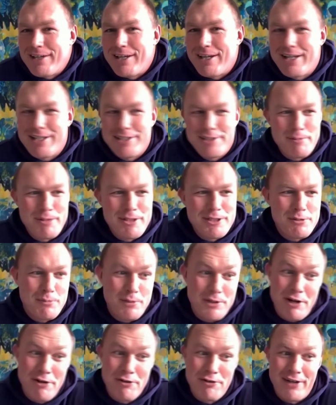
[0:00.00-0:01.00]
And as I mentioned, we
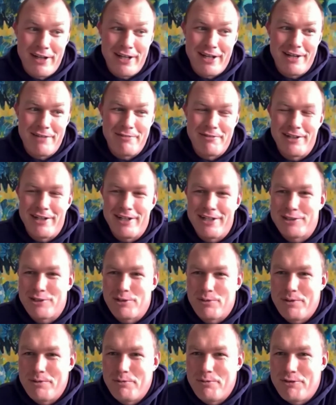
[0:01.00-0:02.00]
don't drink it every day, so
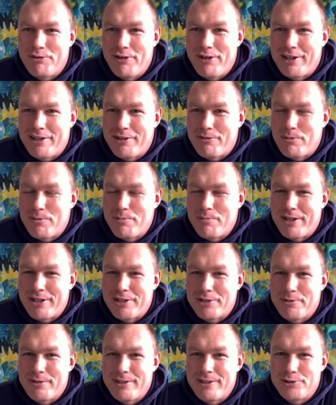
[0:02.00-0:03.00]
when we drink it, we might
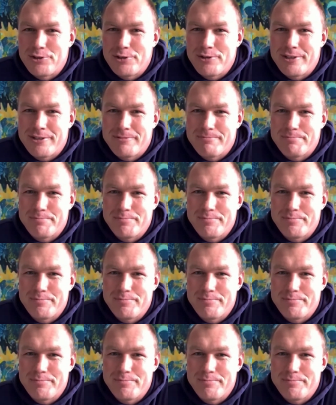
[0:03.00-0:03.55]
as well enjoy it.